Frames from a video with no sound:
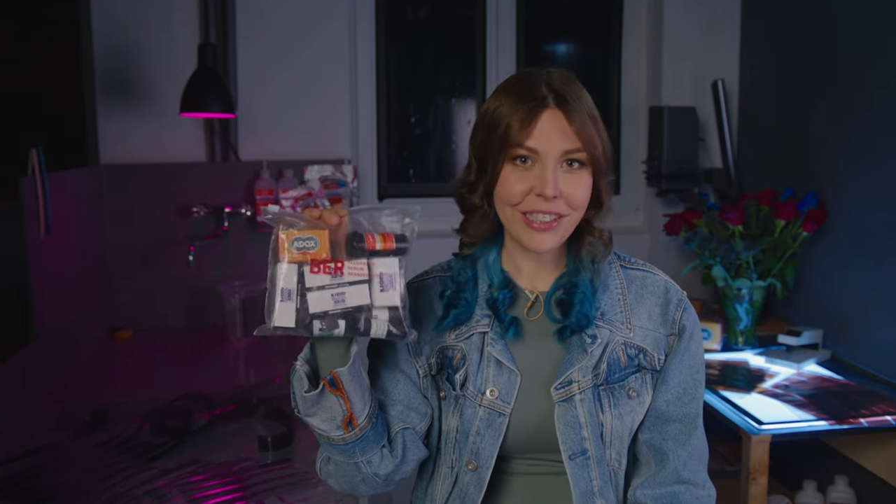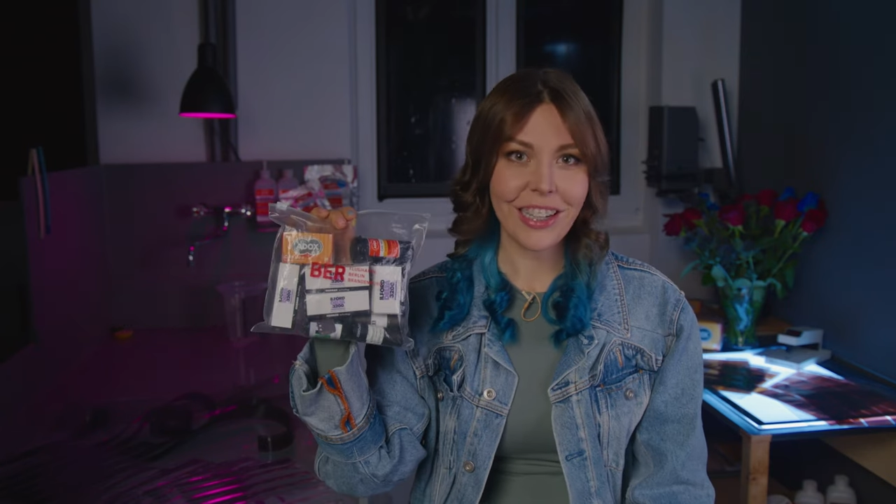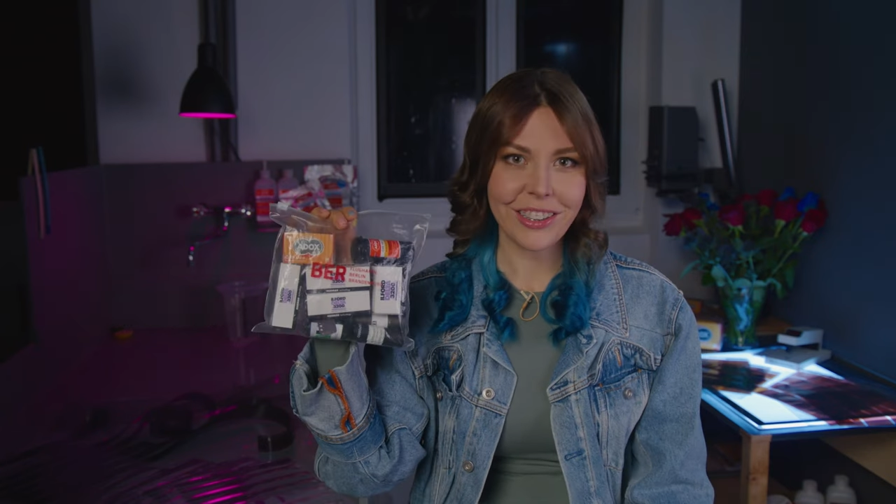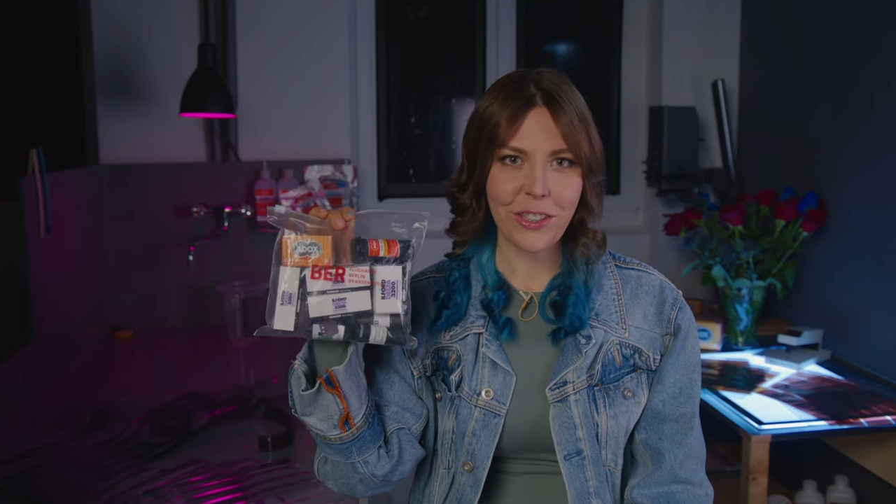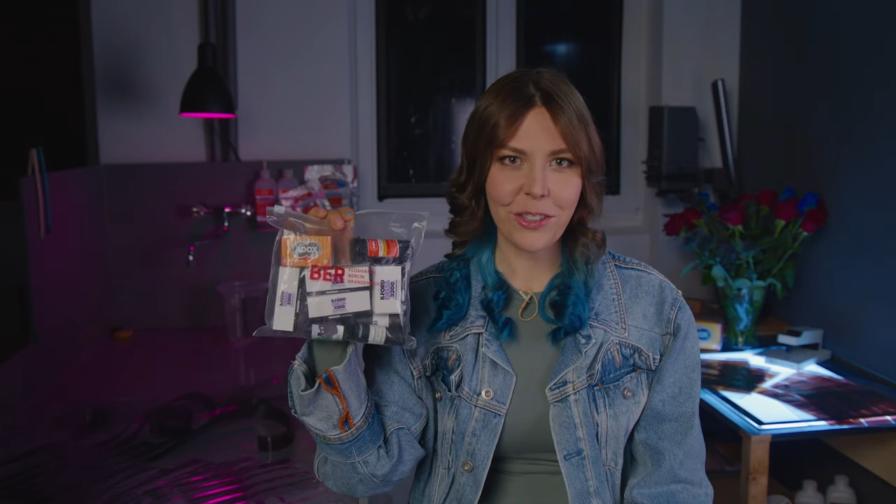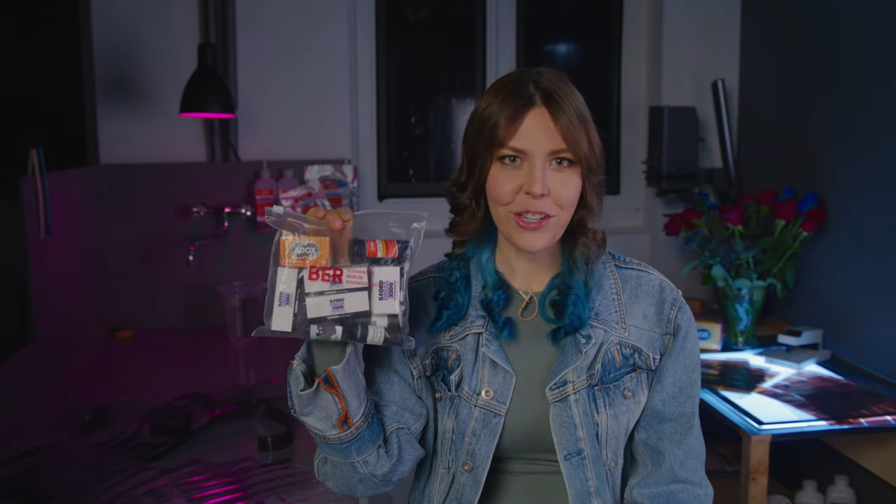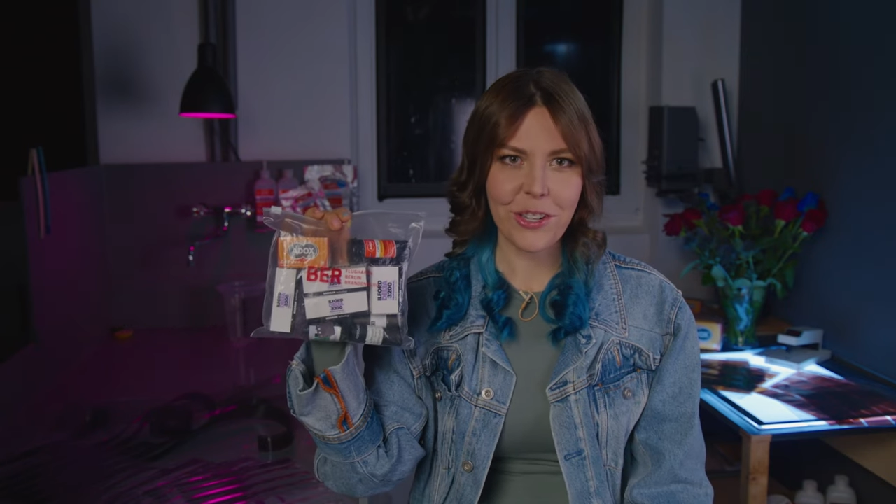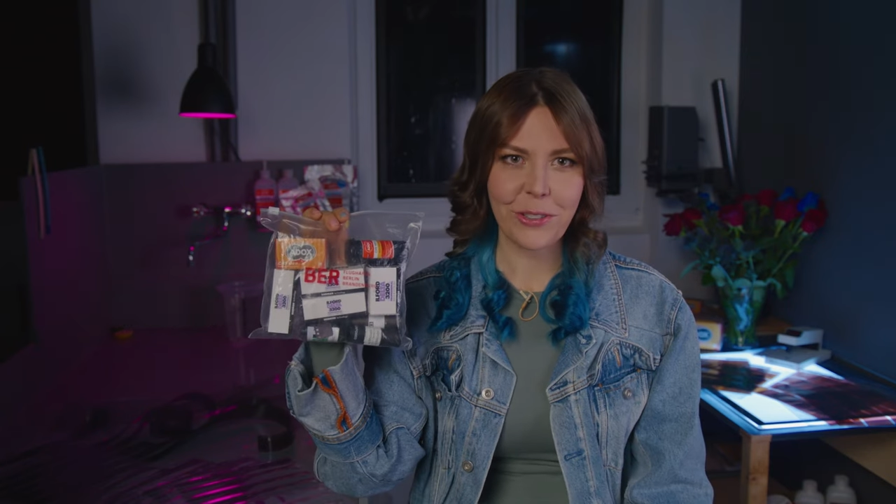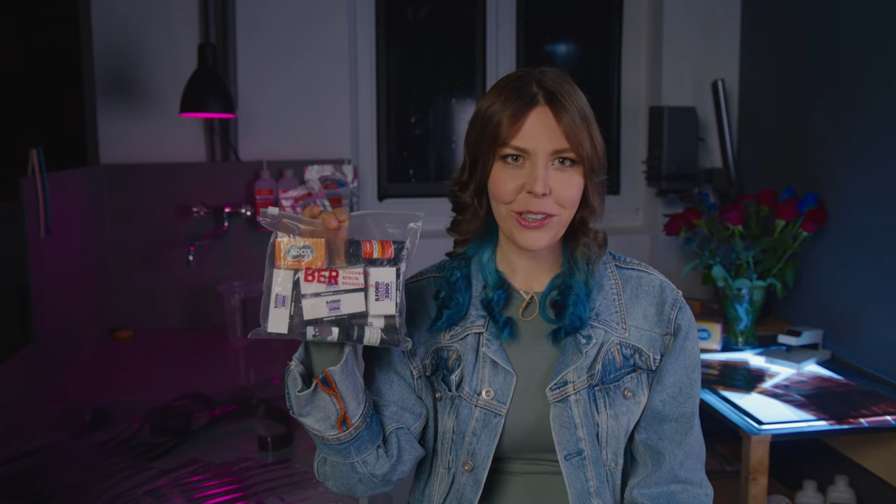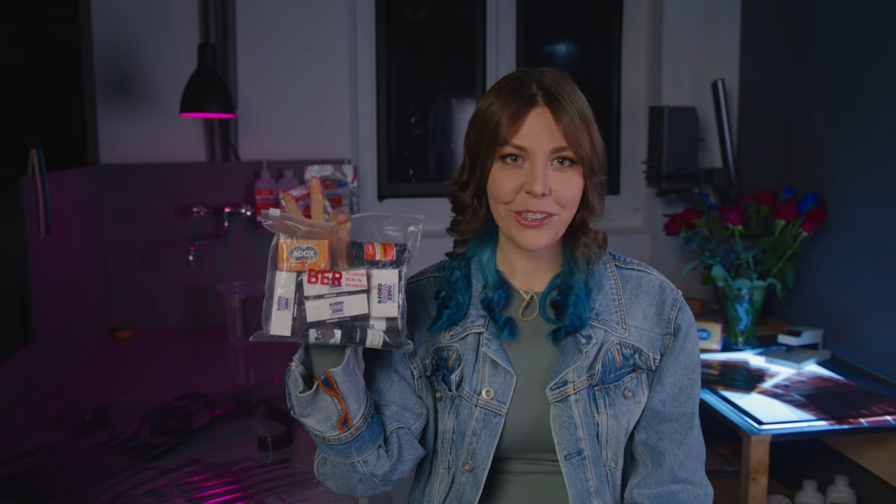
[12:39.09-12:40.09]
Delta
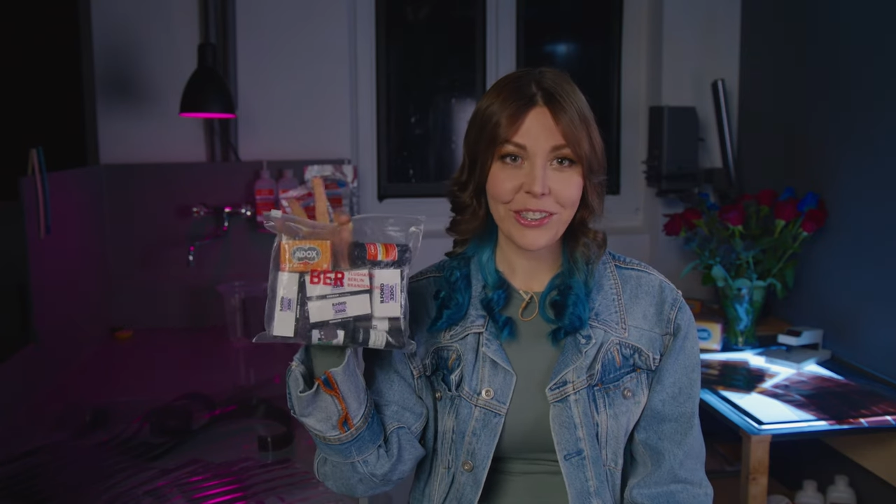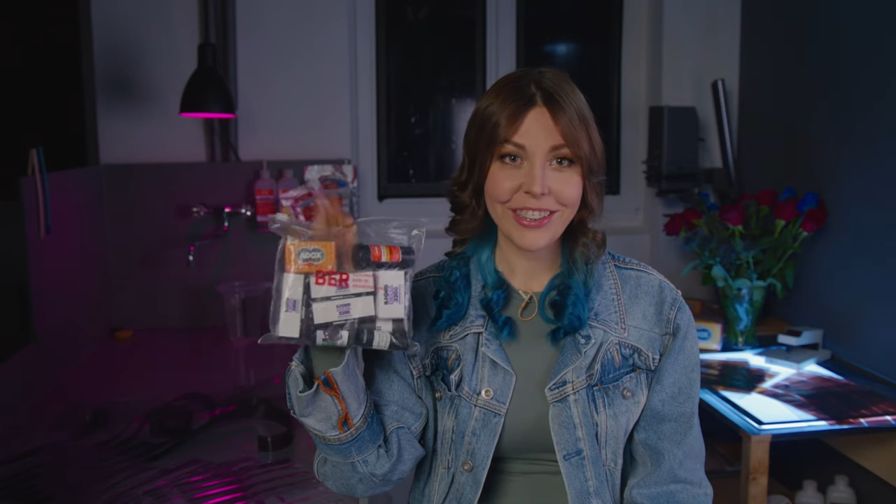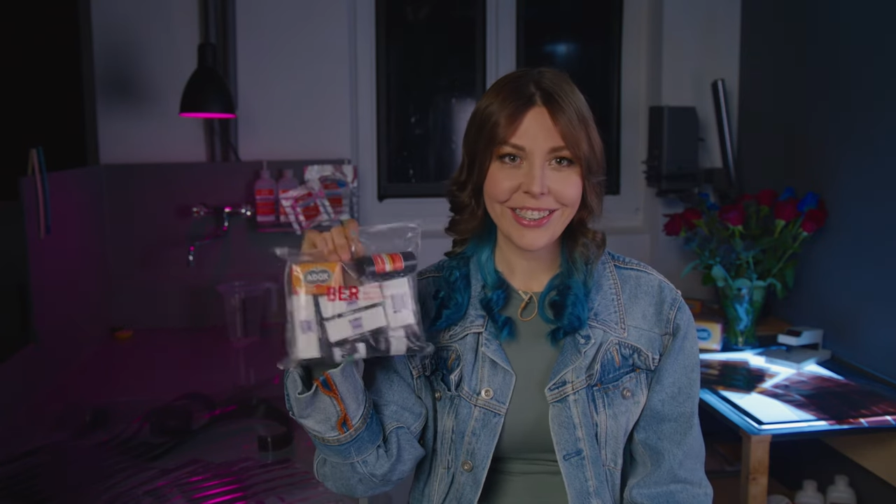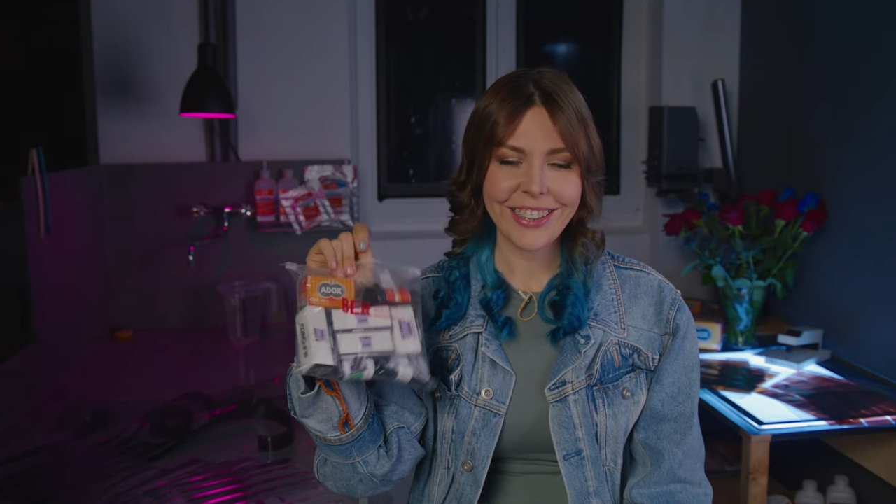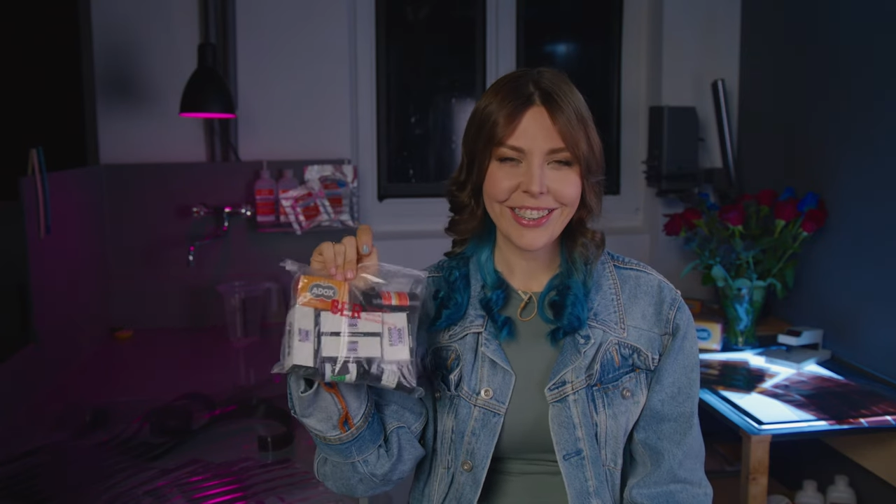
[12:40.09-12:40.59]
30-200.